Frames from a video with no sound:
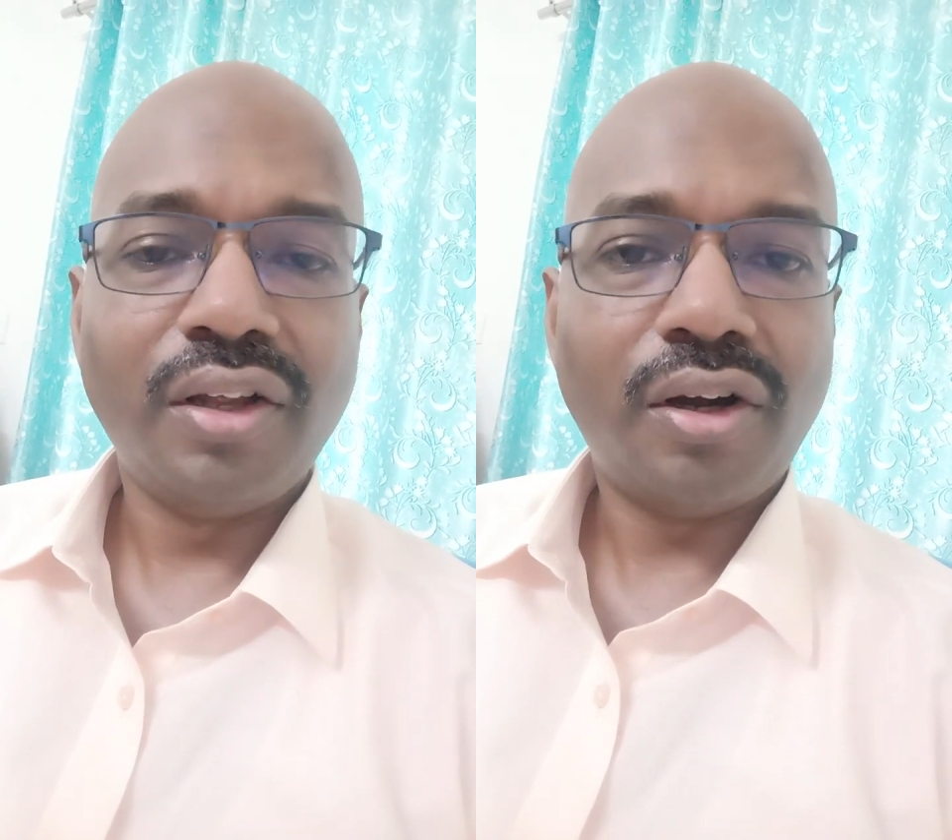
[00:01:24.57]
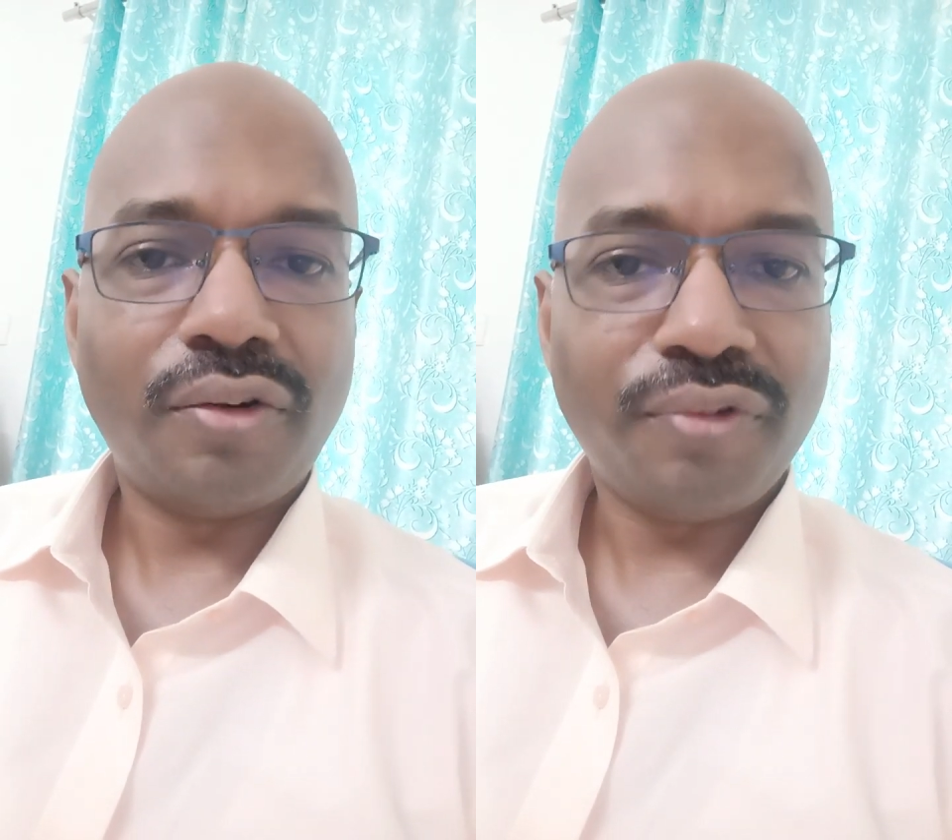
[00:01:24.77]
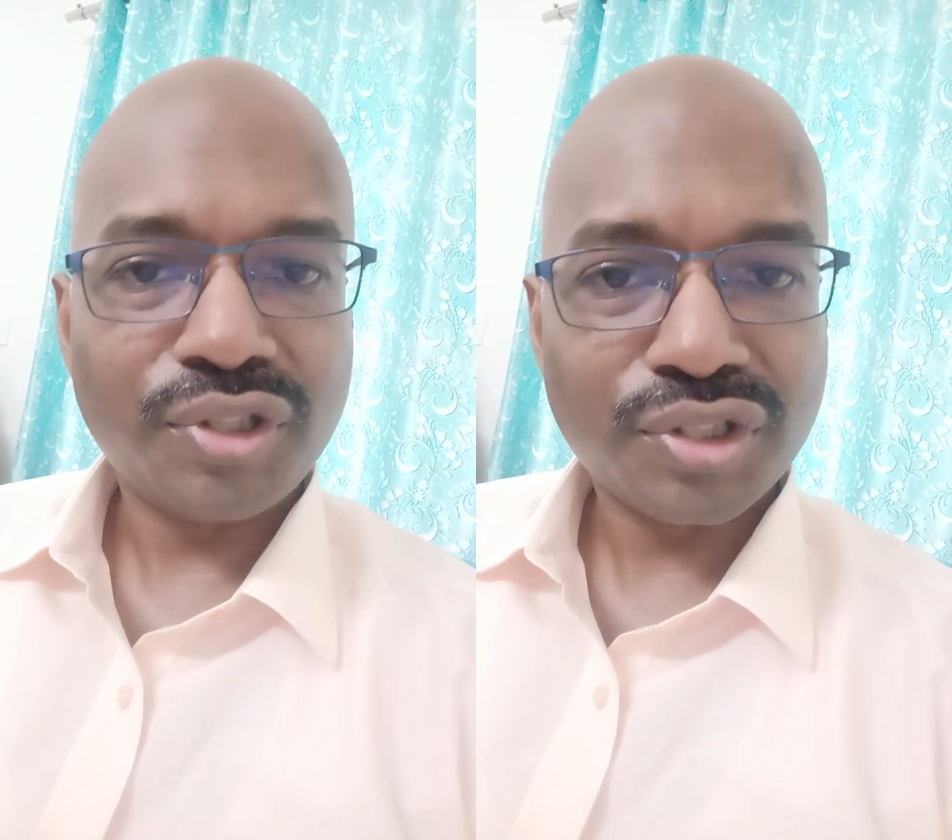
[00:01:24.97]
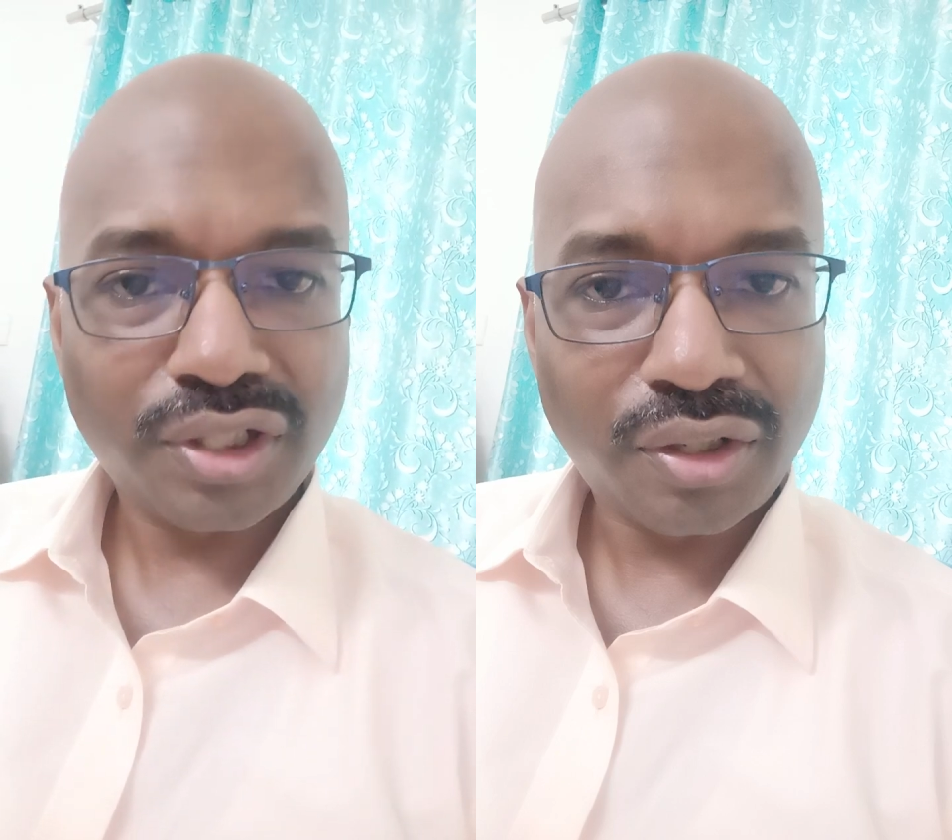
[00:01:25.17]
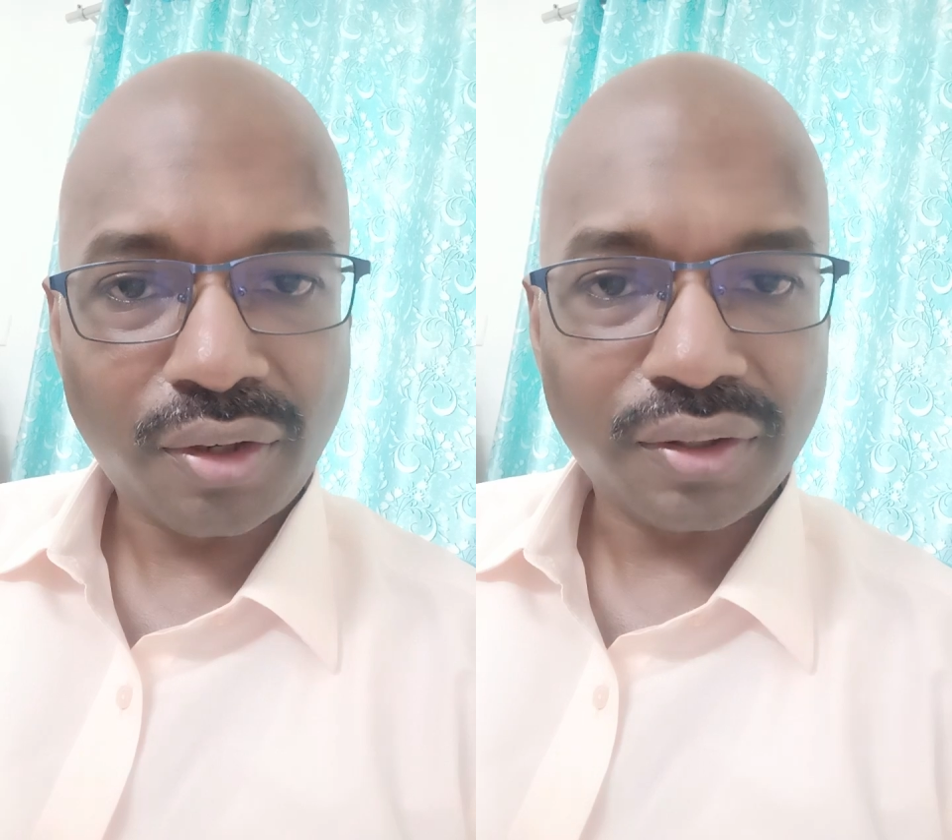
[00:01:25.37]
official
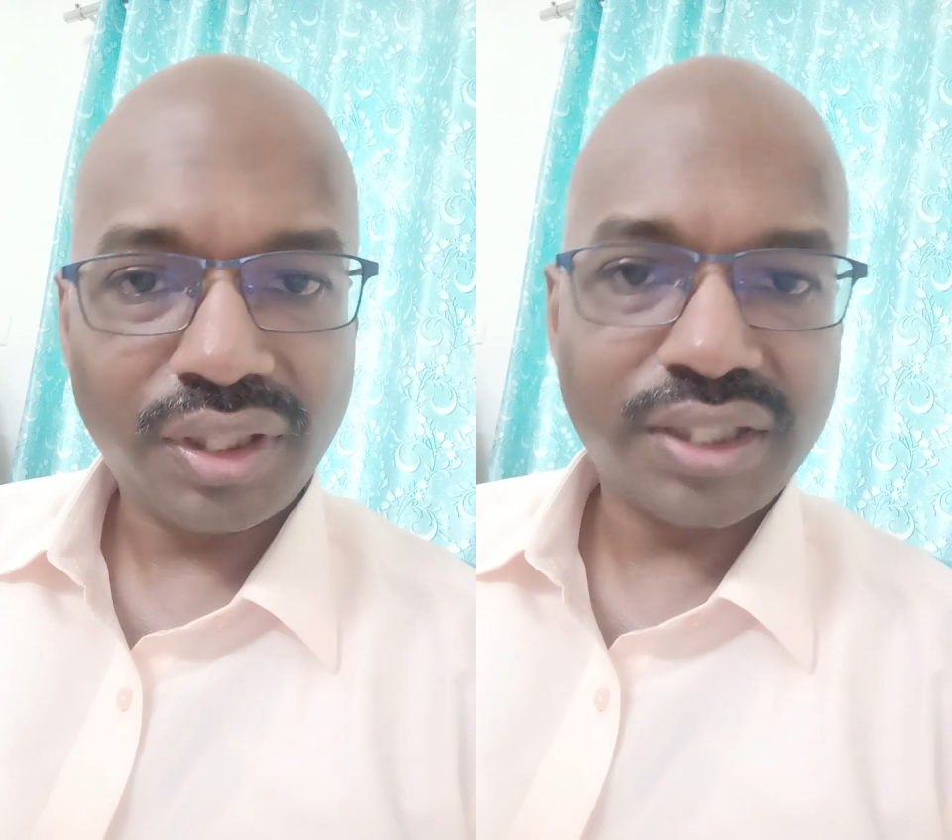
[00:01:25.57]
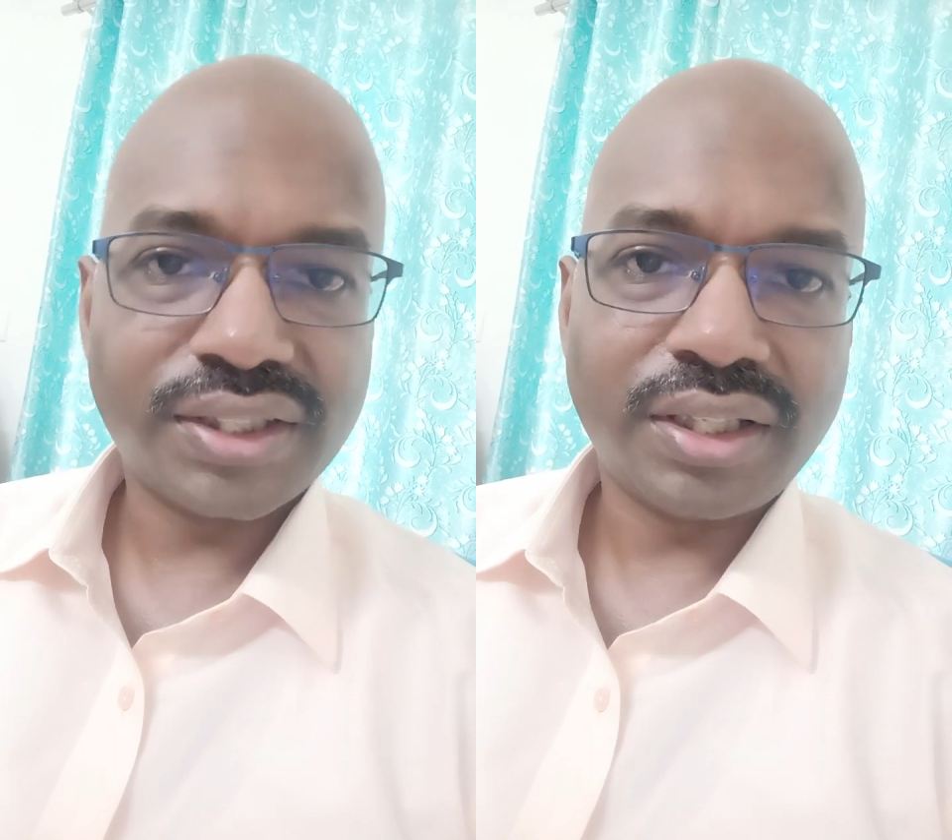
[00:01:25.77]
context,